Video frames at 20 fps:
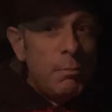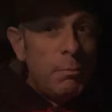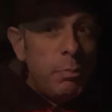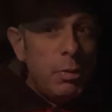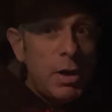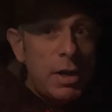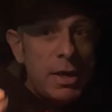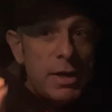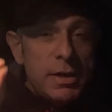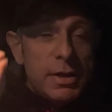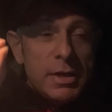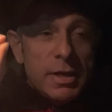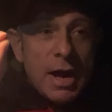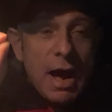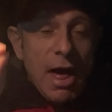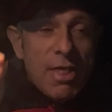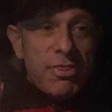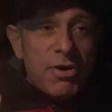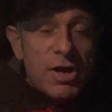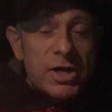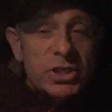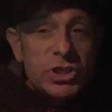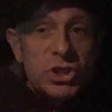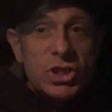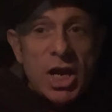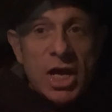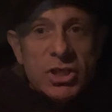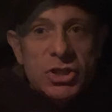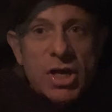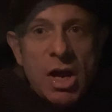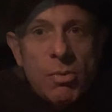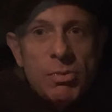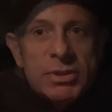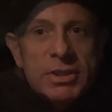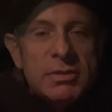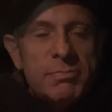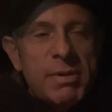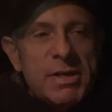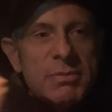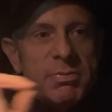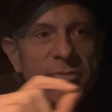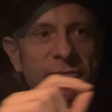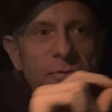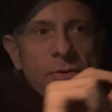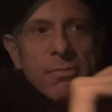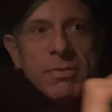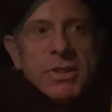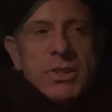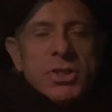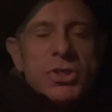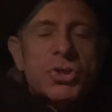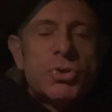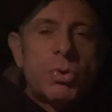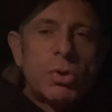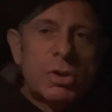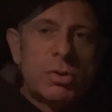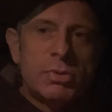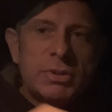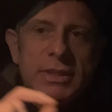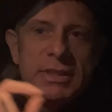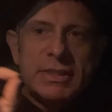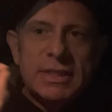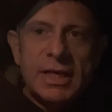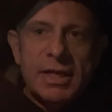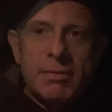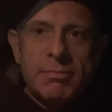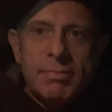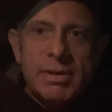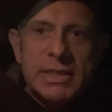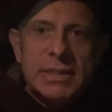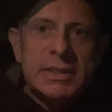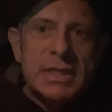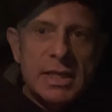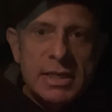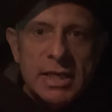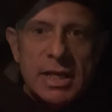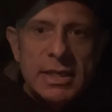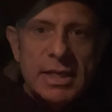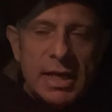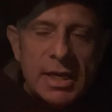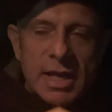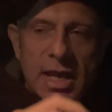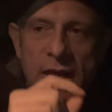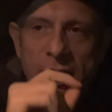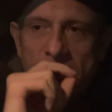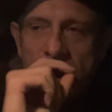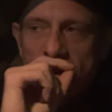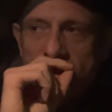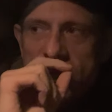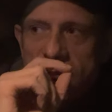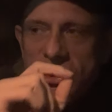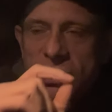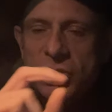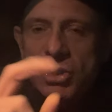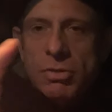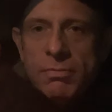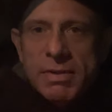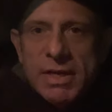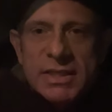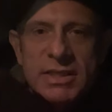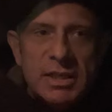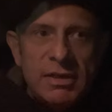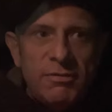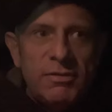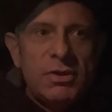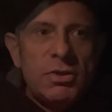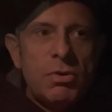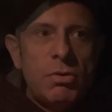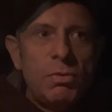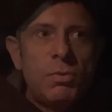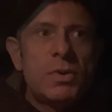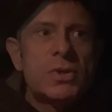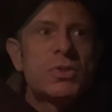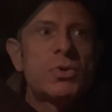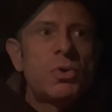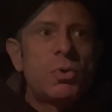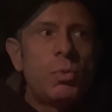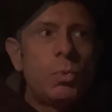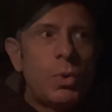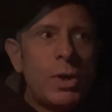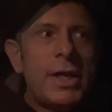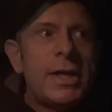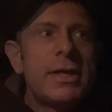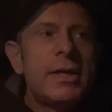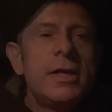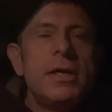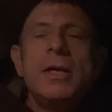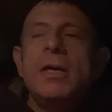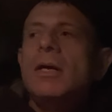But I thought his John was his best performance. His twerk was the second best. And then the Calico was his 3rd best, even though it was a win.